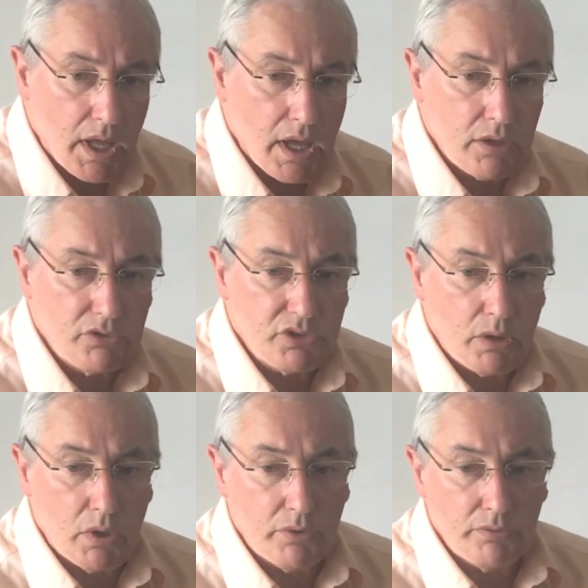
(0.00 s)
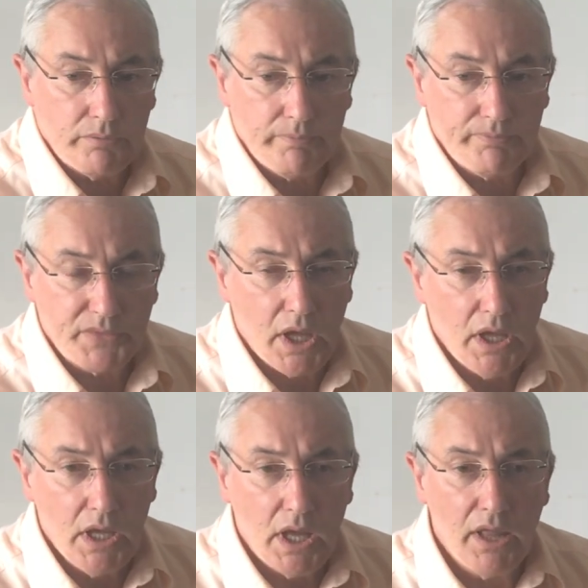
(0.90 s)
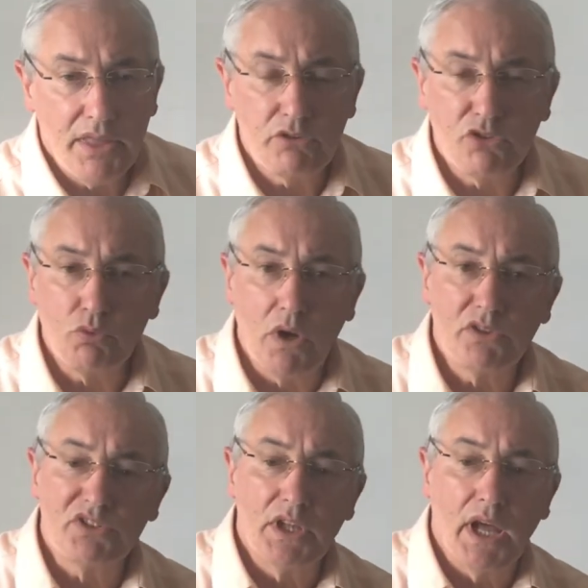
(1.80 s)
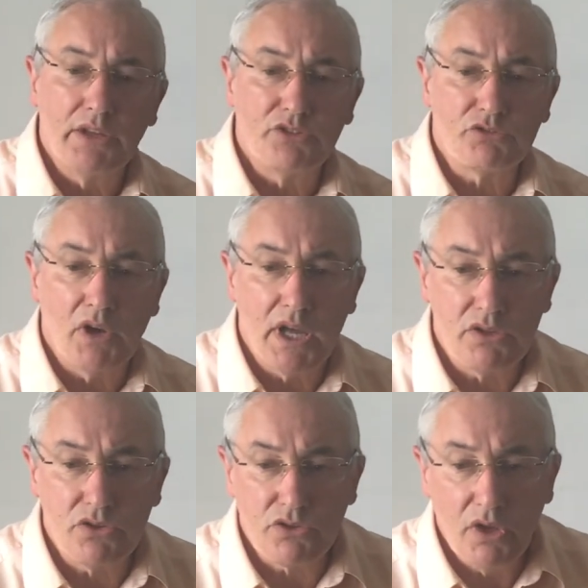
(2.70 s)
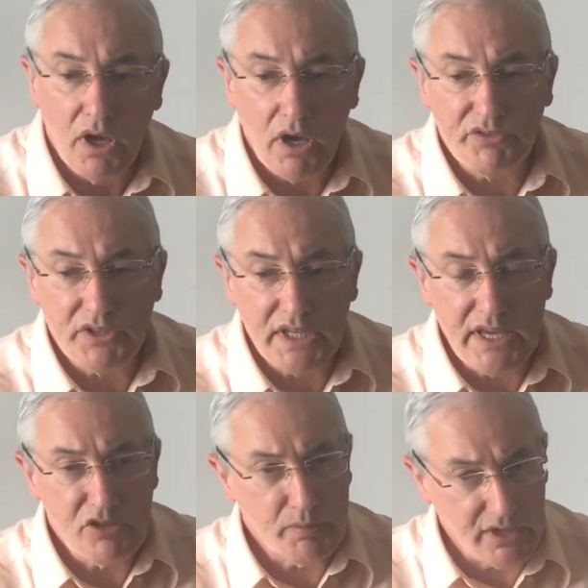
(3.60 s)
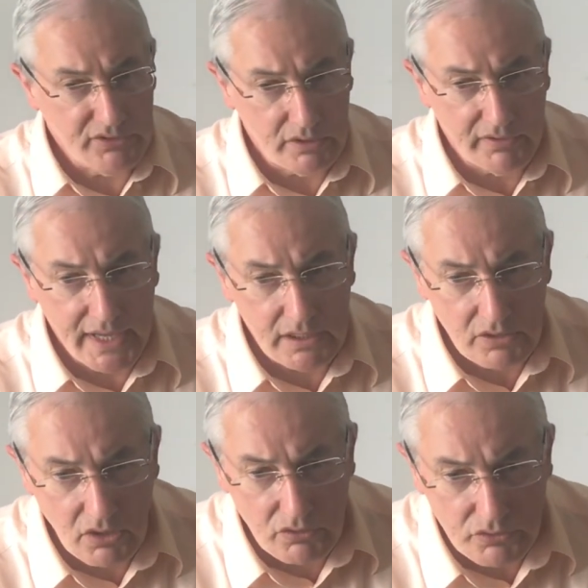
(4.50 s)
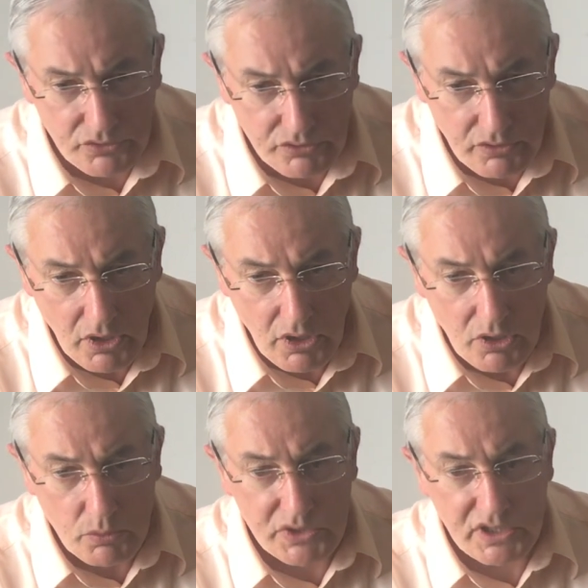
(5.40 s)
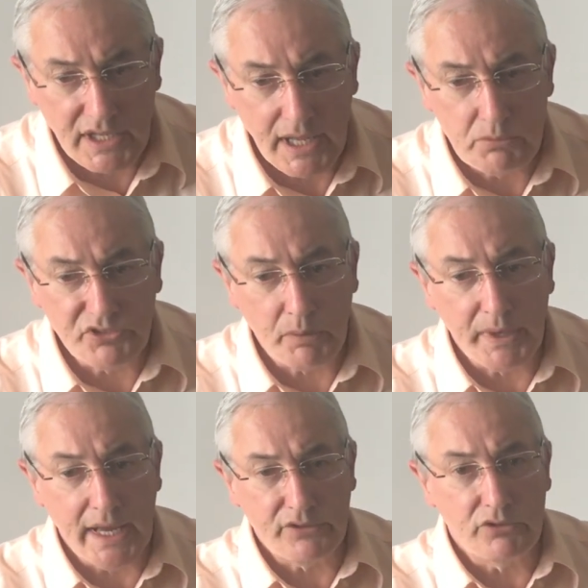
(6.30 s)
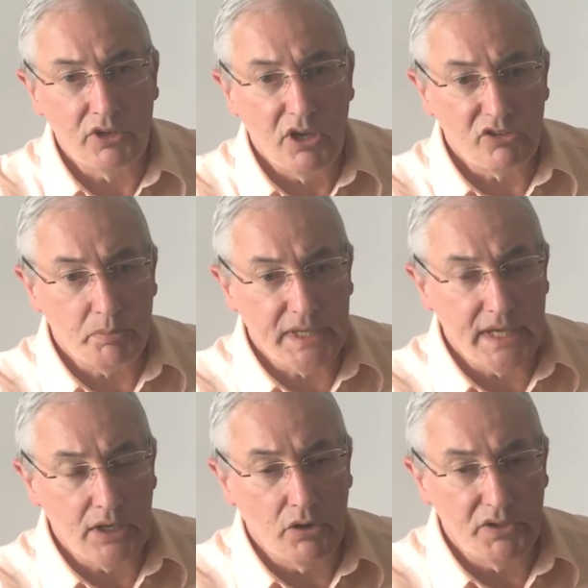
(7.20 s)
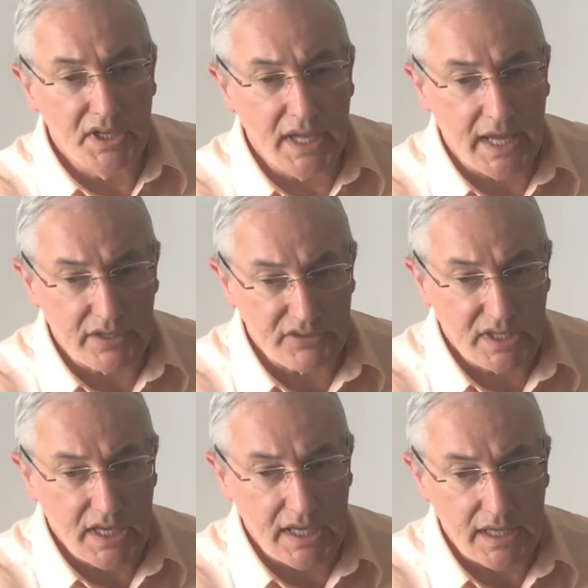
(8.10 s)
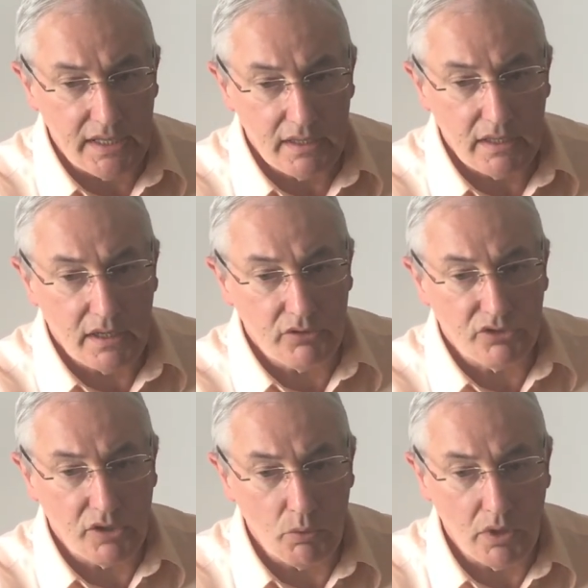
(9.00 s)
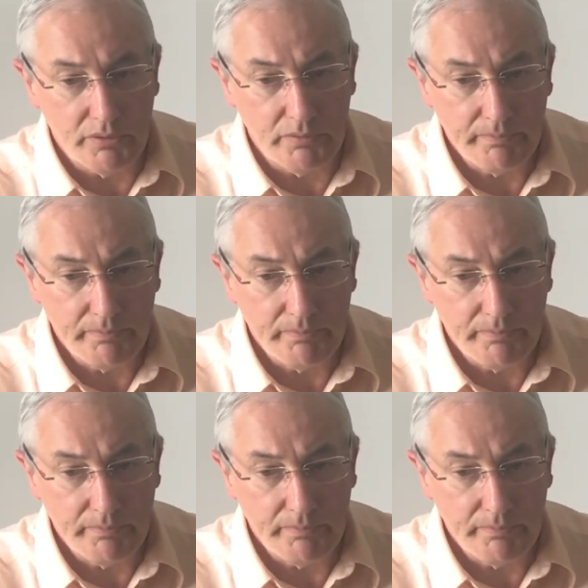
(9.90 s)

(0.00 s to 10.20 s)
and so on. And there is one slight stretch after each pattern of 8 notes, which enables the pattern to begin on the next key, and so on.